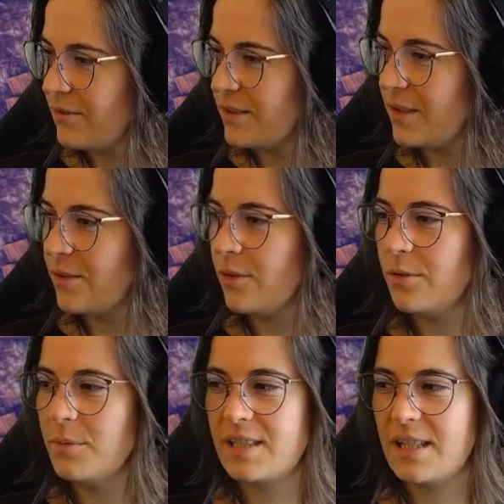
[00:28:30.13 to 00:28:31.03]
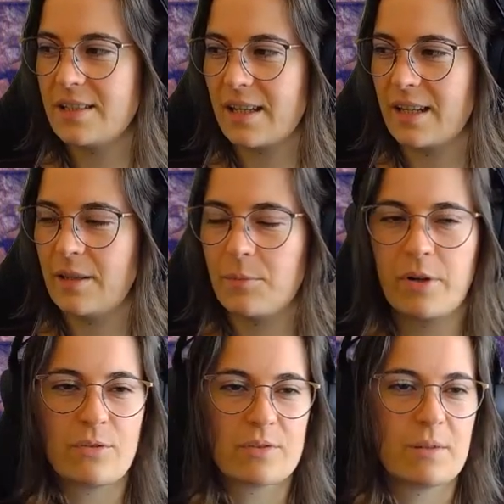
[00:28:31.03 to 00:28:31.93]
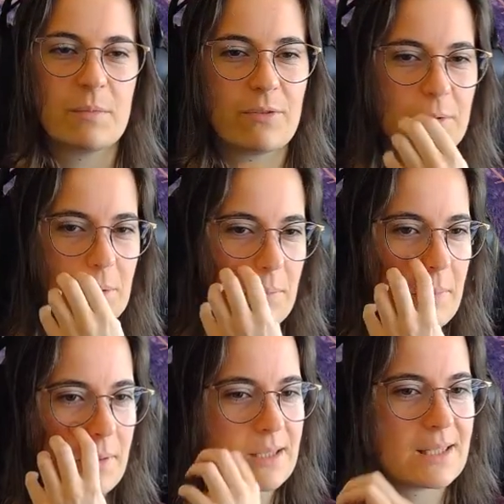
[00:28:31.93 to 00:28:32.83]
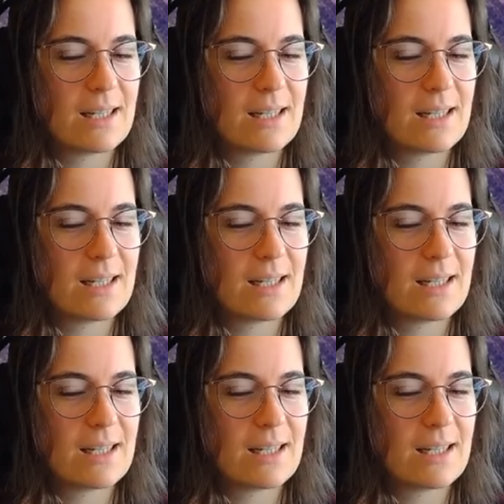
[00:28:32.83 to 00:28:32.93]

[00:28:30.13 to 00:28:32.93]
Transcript: It always sounds like a limerick or something from the Muppets.